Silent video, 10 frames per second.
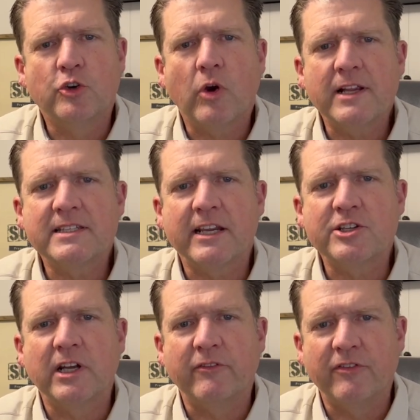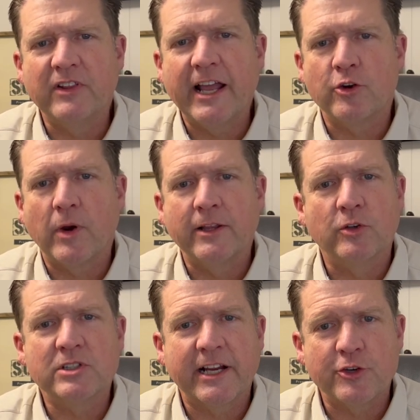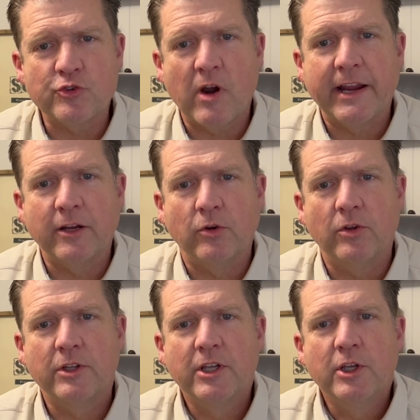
cross-section of a flat grind looks like a triangle.